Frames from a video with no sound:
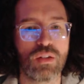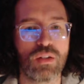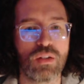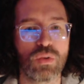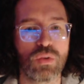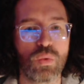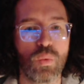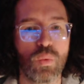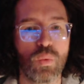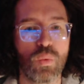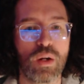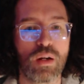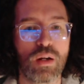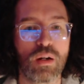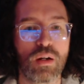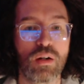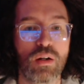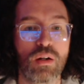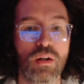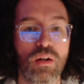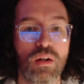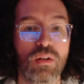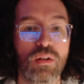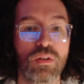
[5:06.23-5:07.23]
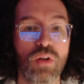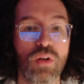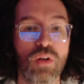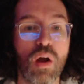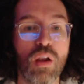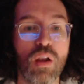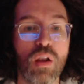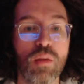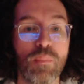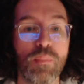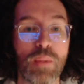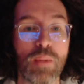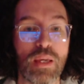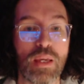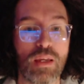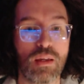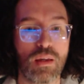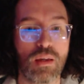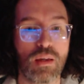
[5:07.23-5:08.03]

where Ptolemy,